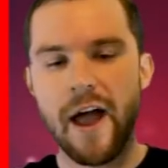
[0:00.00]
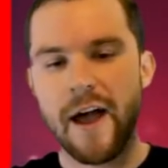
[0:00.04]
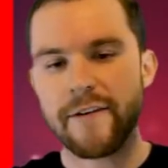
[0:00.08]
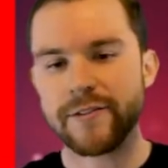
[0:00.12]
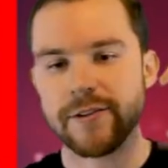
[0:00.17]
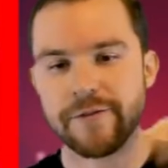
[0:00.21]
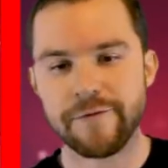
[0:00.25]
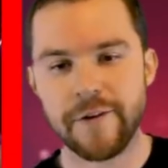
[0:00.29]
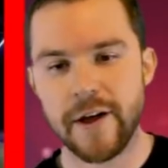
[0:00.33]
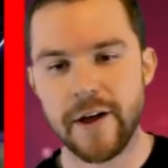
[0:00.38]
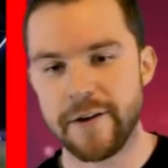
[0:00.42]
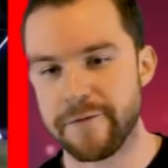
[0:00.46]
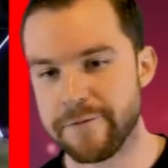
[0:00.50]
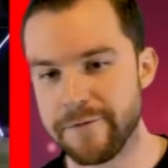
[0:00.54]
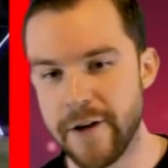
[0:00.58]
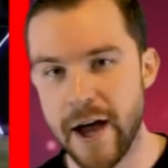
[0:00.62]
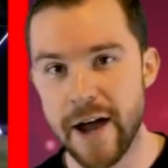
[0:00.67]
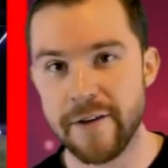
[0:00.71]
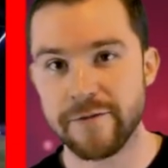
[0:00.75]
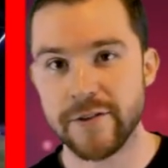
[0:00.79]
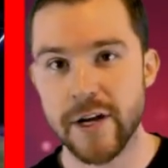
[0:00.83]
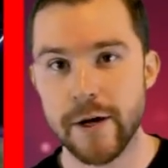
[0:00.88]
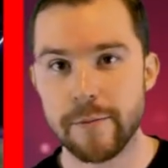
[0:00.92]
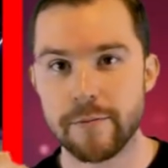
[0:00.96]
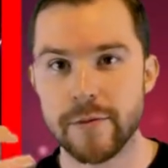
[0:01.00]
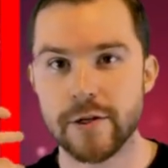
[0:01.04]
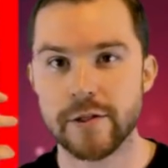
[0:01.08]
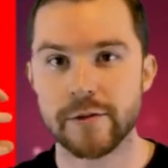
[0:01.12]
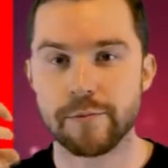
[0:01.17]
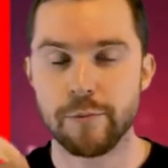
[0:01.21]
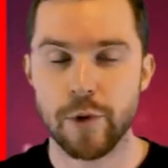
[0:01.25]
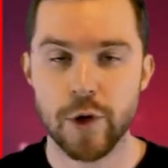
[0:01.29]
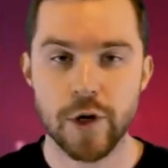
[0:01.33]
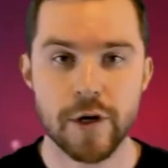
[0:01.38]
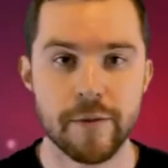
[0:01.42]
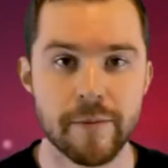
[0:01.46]
have to find five
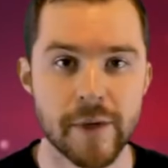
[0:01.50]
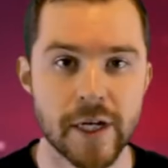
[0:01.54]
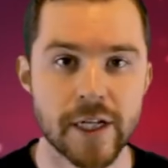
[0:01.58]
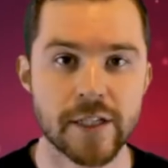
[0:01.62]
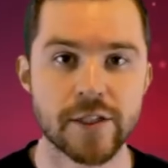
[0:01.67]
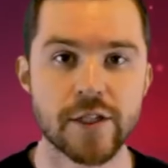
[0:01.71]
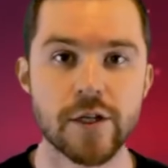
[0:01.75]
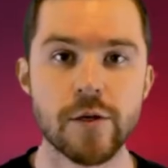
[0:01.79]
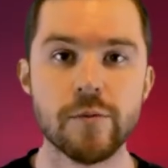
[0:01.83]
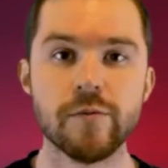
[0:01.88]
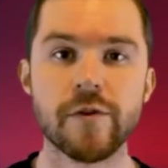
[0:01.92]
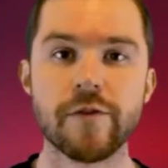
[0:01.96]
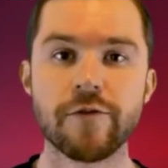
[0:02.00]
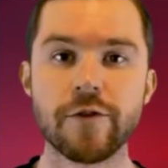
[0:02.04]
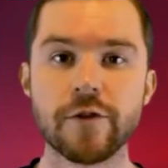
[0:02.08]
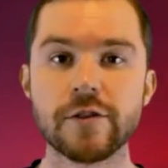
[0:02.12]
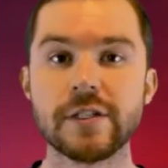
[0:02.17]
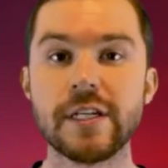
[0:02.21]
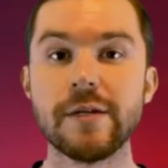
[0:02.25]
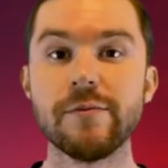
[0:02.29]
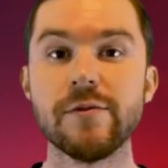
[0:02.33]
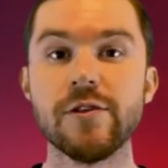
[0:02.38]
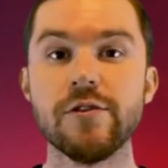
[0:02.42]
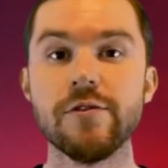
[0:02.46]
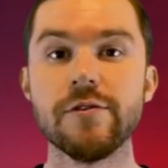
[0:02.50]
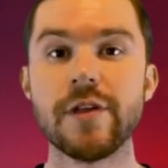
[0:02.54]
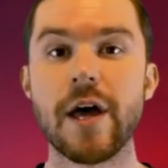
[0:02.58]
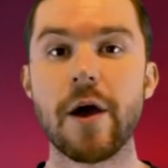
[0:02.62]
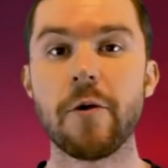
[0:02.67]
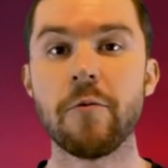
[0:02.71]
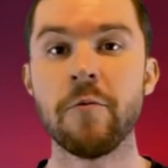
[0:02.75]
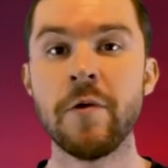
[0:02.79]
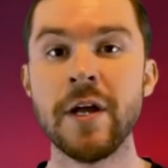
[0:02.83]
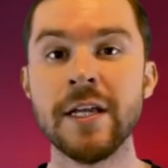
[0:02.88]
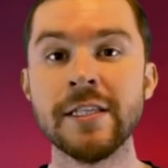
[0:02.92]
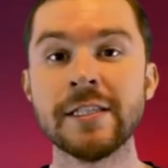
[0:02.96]
numbers, put them in a tube. The first team to do
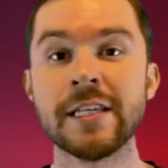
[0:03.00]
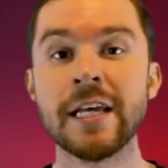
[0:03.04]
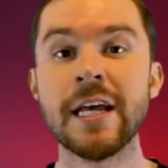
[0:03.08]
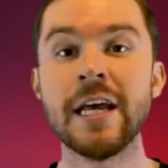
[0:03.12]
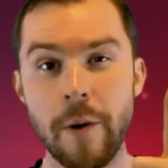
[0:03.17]
that wins.